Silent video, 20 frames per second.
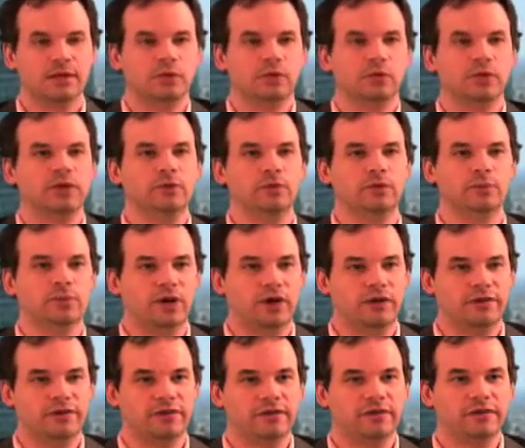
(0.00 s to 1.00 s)
we will
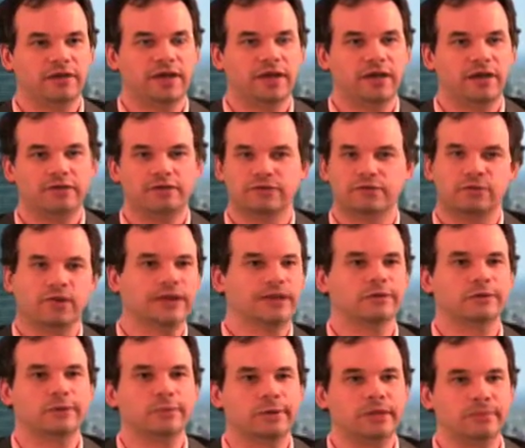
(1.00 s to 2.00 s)
profit as
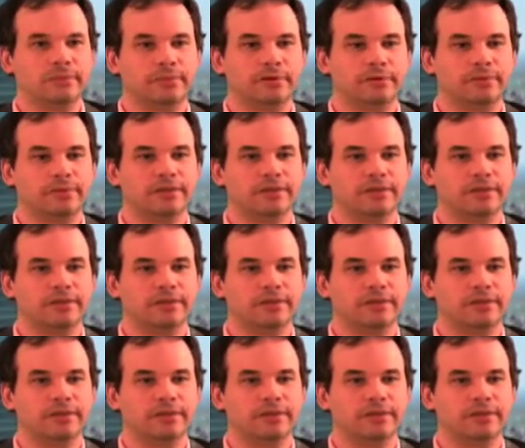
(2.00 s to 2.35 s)
regular people